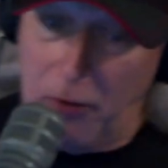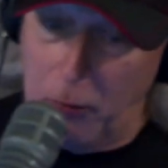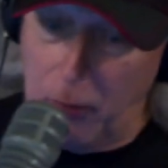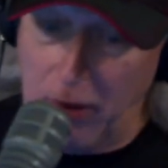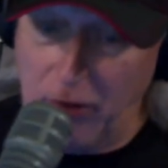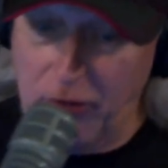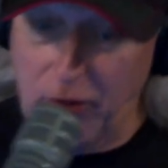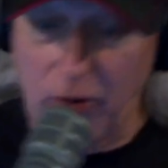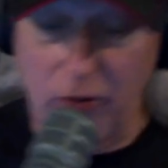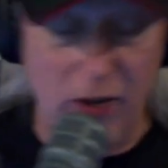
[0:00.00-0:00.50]
the
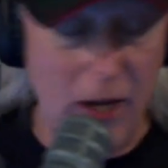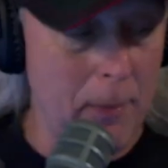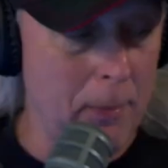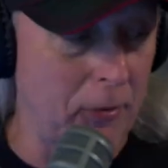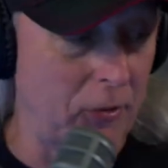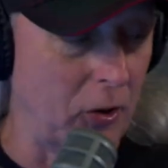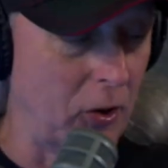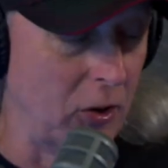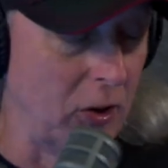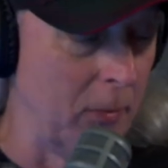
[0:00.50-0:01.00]
rest of this
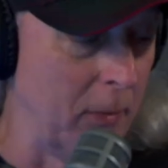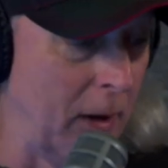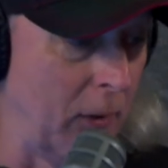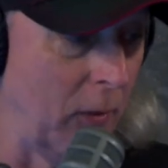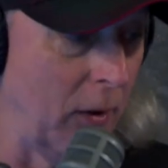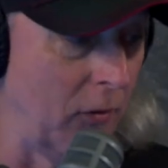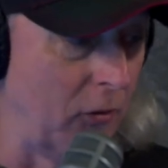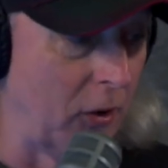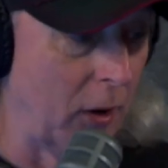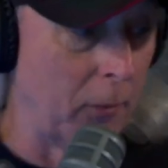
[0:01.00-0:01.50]
episode, you may
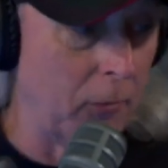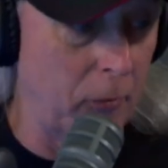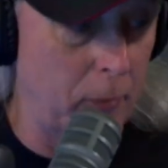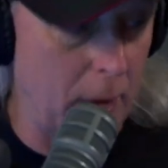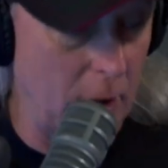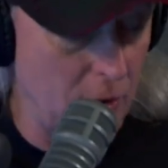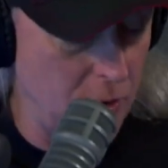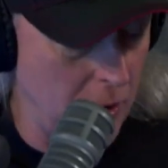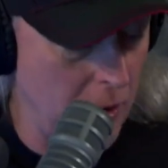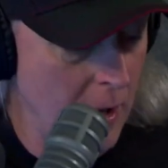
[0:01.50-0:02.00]
win something
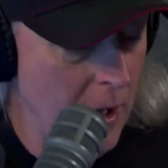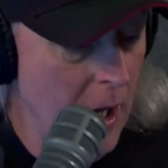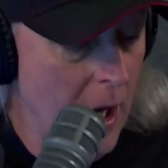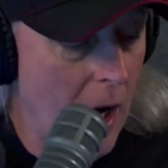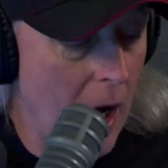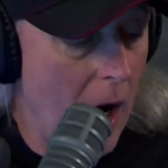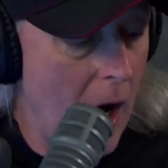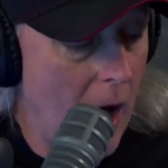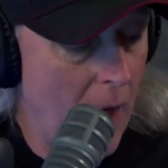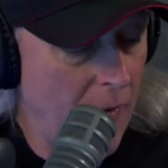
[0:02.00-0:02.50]
special.
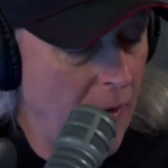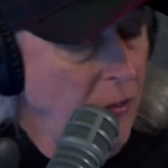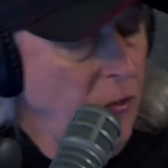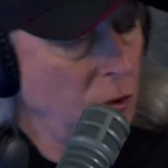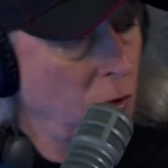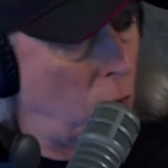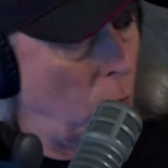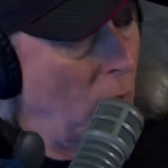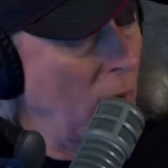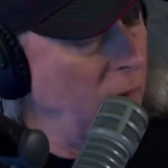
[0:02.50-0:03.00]
This
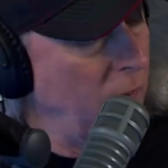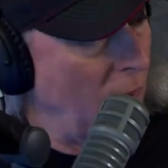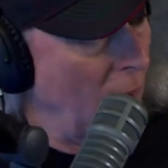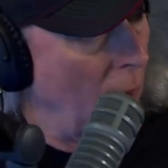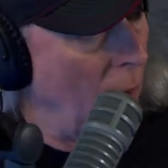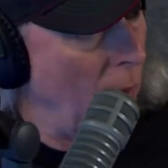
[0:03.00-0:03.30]
is great, though.